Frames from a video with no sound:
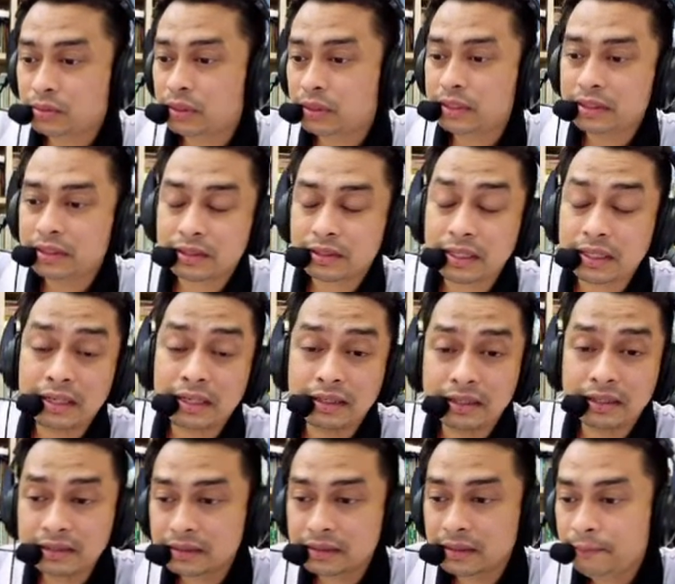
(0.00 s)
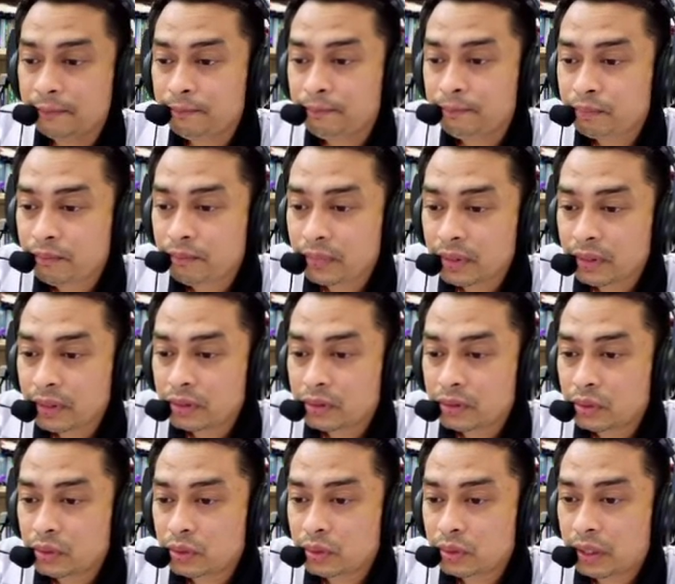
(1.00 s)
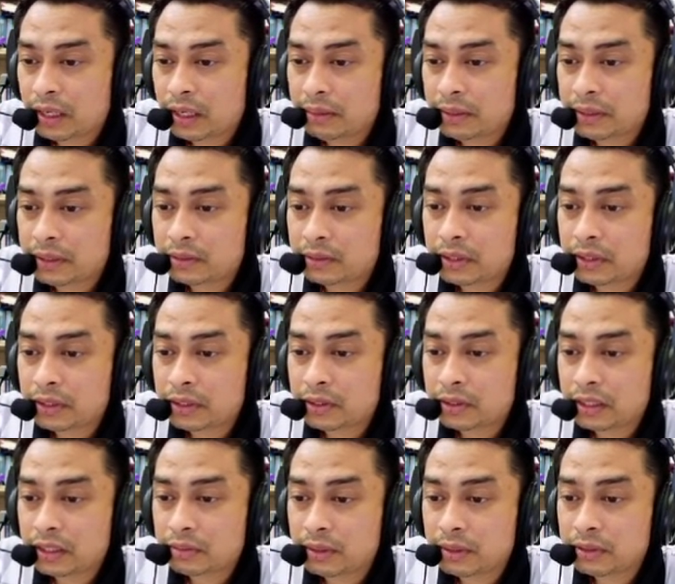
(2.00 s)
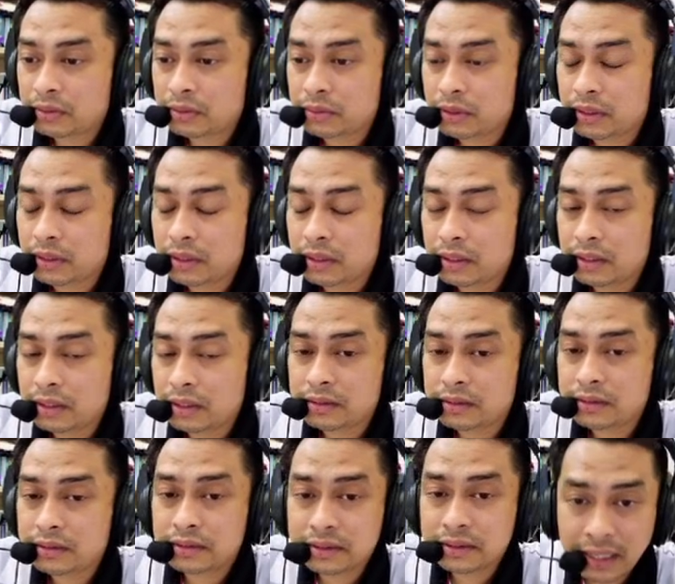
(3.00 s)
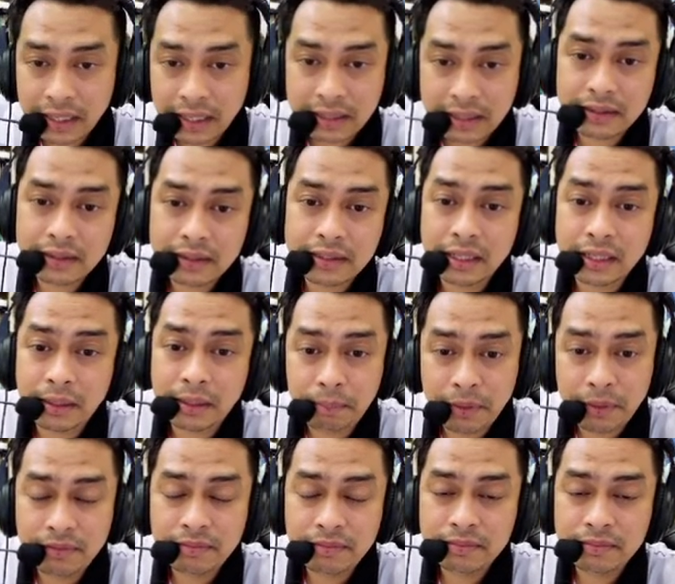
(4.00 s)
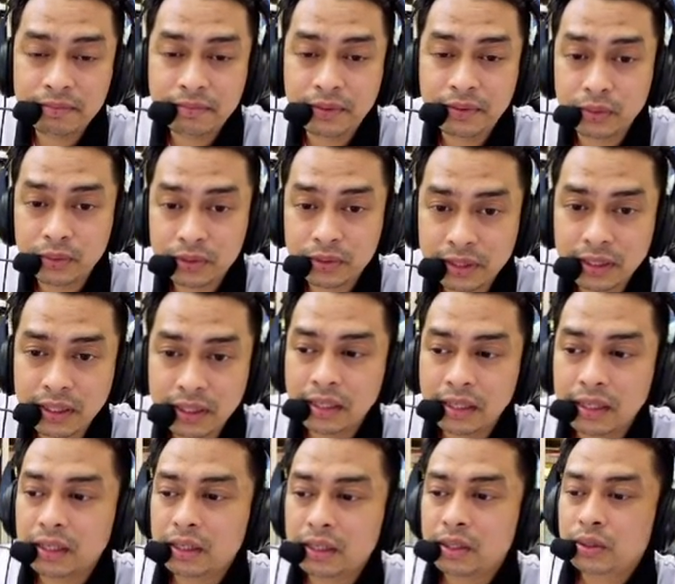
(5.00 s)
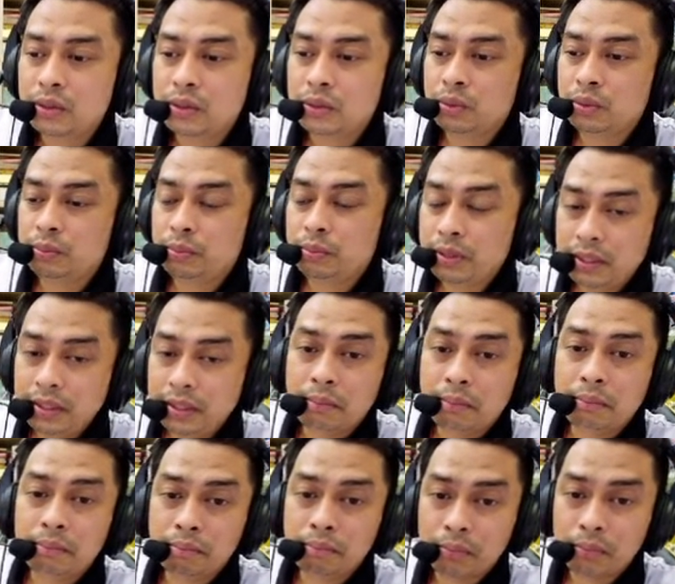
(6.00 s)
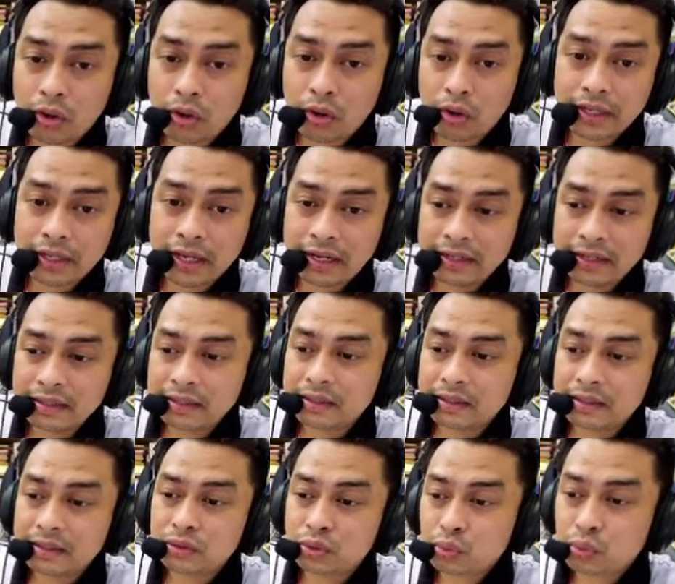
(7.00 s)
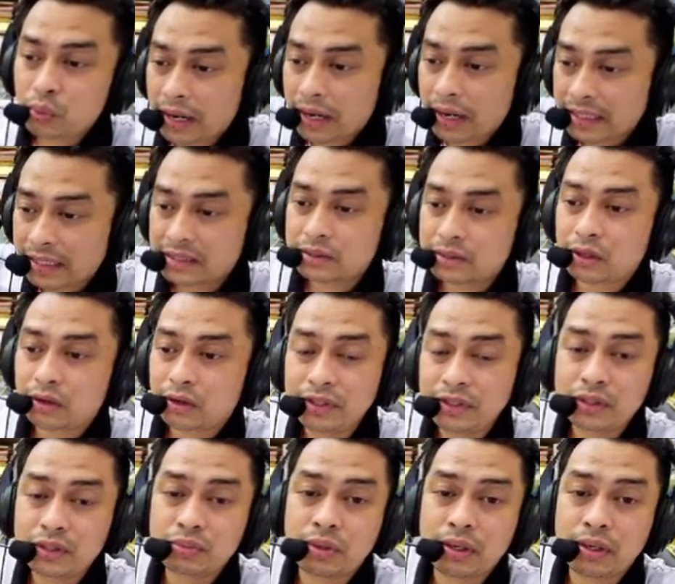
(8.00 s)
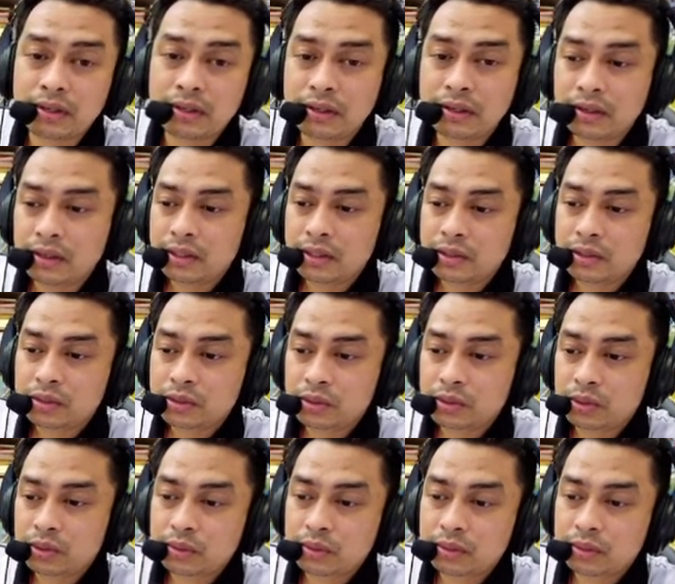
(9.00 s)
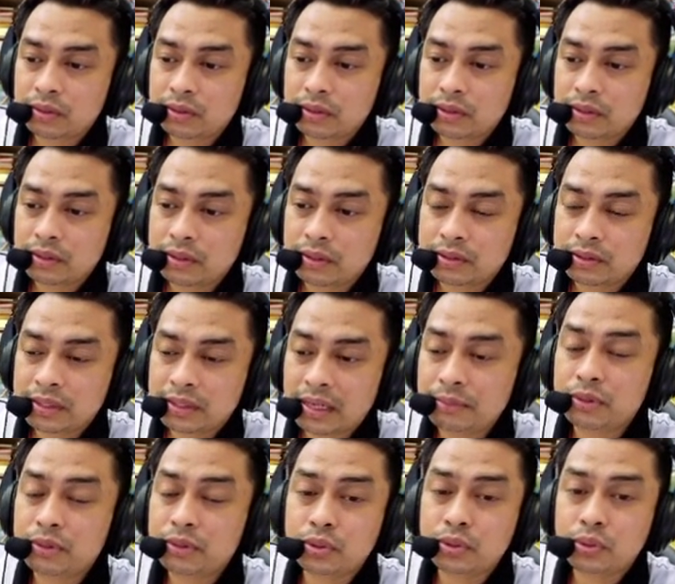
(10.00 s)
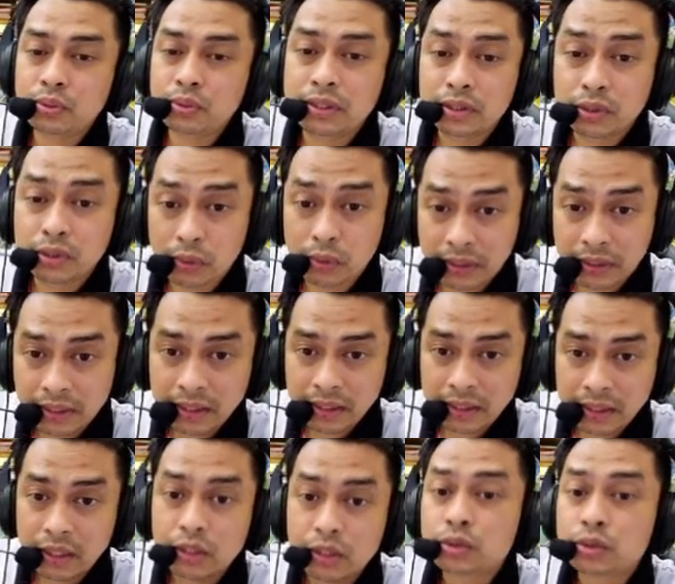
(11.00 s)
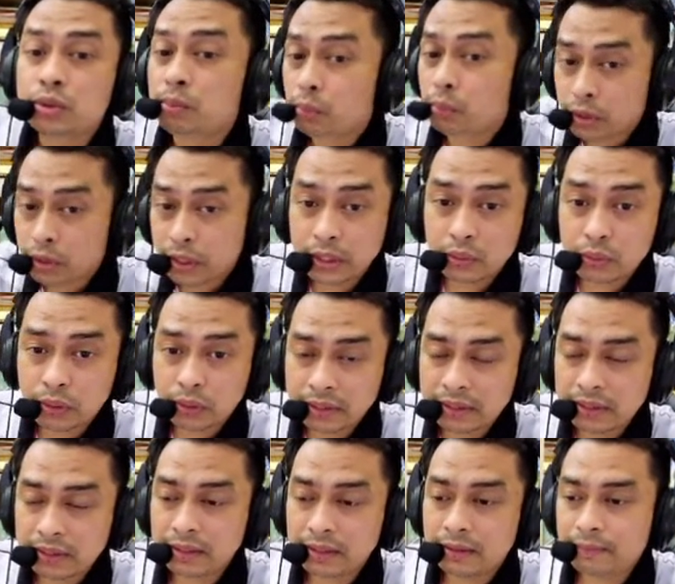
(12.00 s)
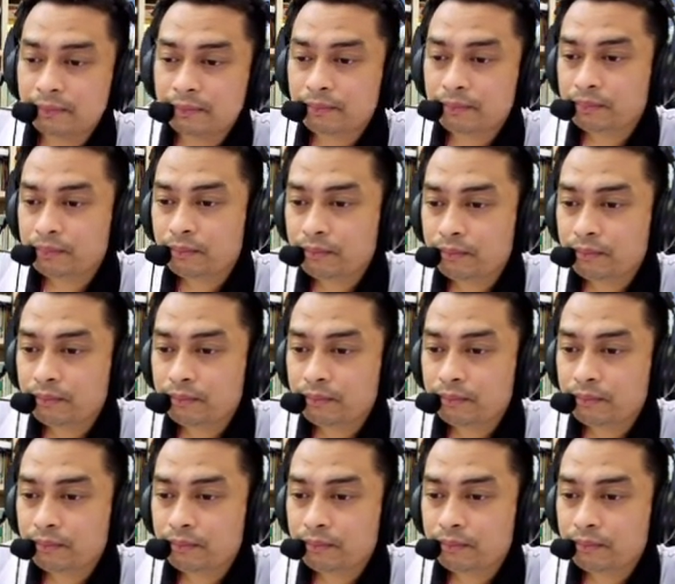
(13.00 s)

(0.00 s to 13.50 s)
So this one is 10 Hz. So I must set the sampling frequency to be more than twice of this one. So times 2 is 20, so more than 20.